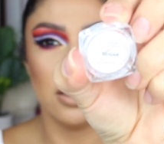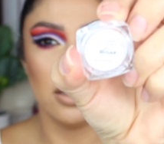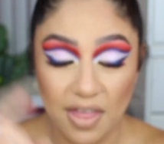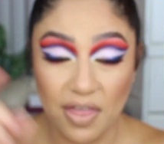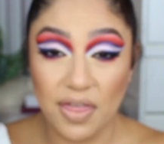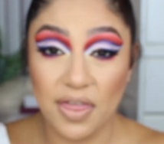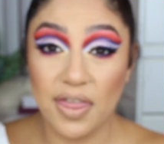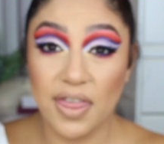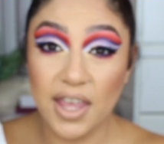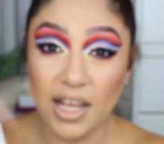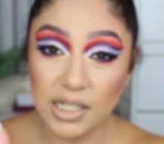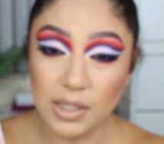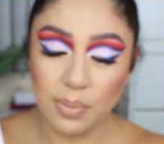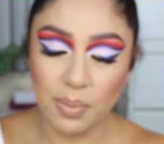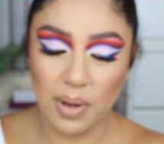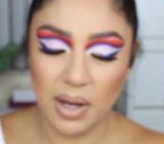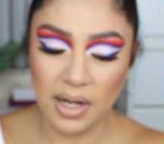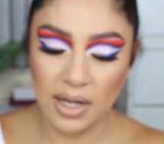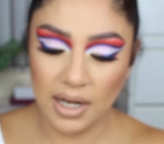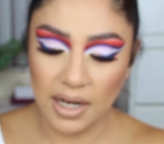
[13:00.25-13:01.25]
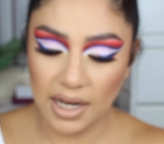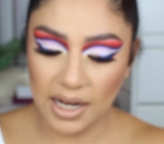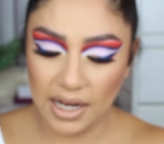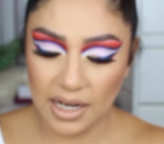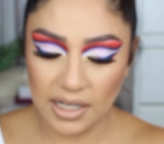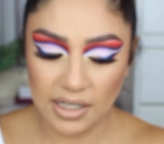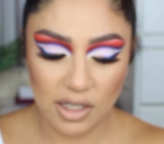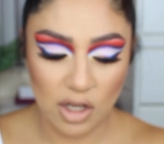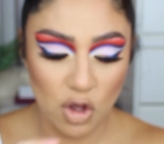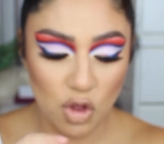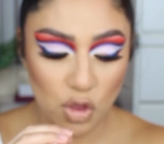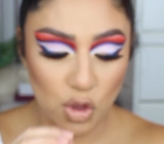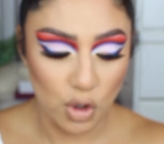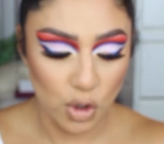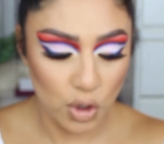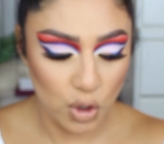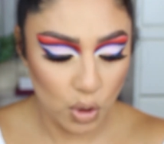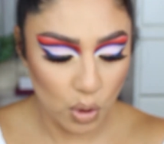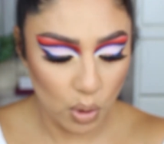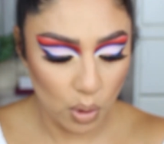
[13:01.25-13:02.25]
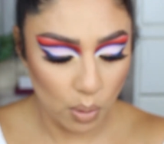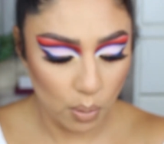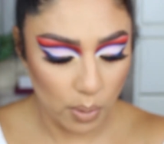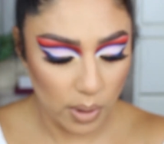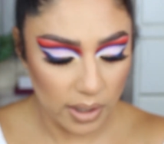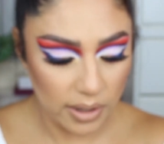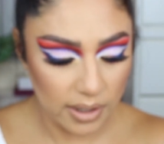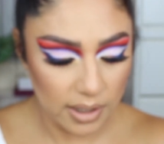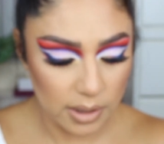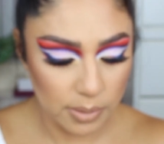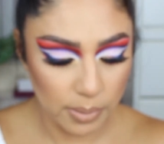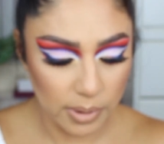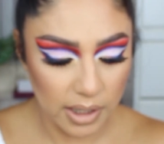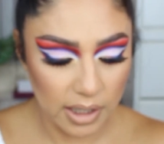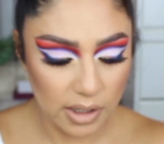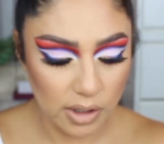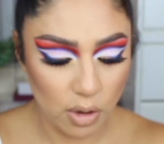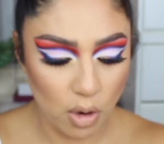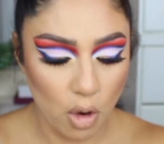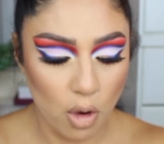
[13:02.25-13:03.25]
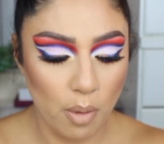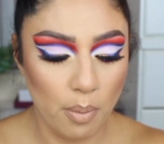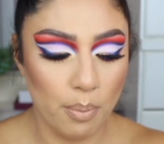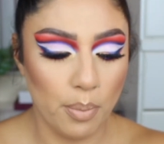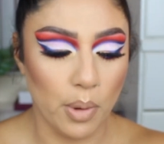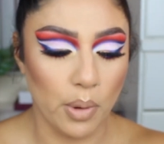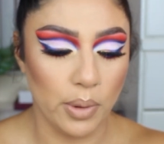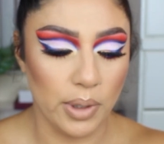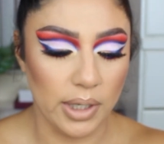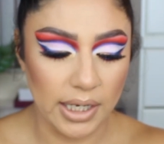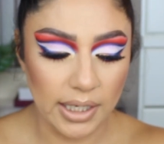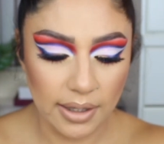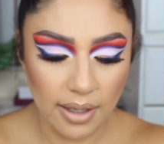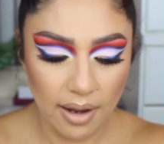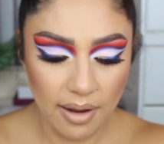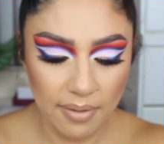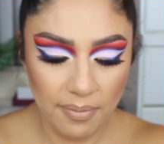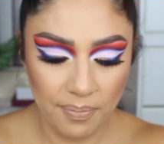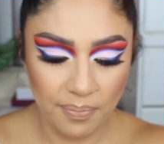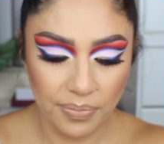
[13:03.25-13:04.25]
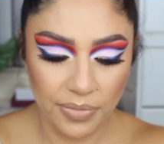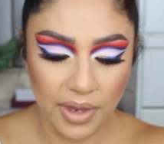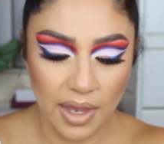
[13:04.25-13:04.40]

And this one is their newer one. This one is called Bonita.